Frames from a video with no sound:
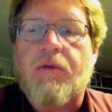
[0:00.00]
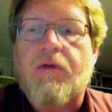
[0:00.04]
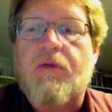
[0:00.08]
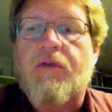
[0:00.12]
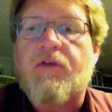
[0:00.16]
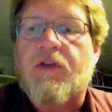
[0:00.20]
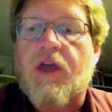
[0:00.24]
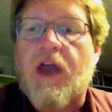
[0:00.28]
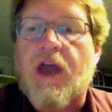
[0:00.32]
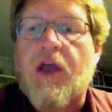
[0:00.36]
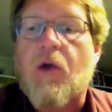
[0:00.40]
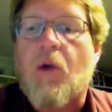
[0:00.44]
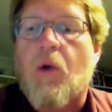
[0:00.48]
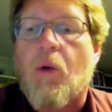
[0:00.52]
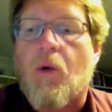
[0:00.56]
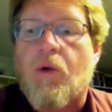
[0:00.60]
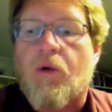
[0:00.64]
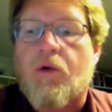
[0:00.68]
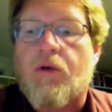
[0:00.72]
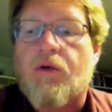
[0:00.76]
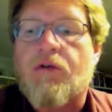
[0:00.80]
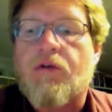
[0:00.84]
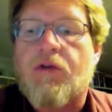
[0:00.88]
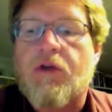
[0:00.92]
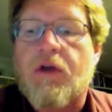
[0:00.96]
the
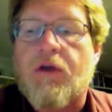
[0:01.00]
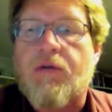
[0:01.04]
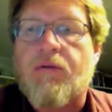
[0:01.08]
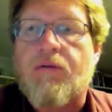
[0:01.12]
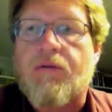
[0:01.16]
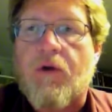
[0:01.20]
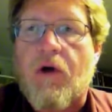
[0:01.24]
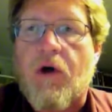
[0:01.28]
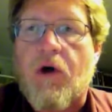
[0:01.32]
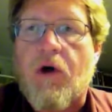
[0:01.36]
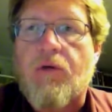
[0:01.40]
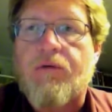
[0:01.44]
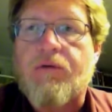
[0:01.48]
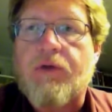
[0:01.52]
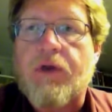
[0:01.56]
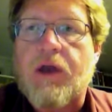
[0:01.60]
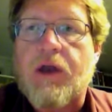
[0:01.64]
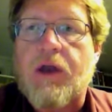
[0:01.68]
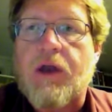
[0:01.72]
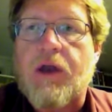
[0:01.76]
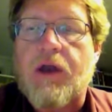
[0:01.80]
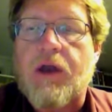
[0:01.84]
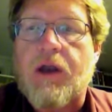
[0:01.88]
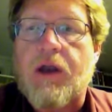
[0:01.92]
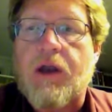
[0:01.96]
stakeholders involved
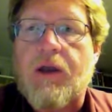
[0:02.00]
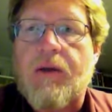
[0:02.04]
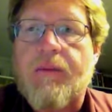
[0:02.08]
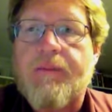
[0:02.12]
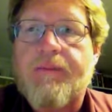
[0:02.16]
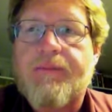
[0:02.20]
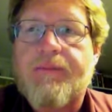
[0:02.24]
in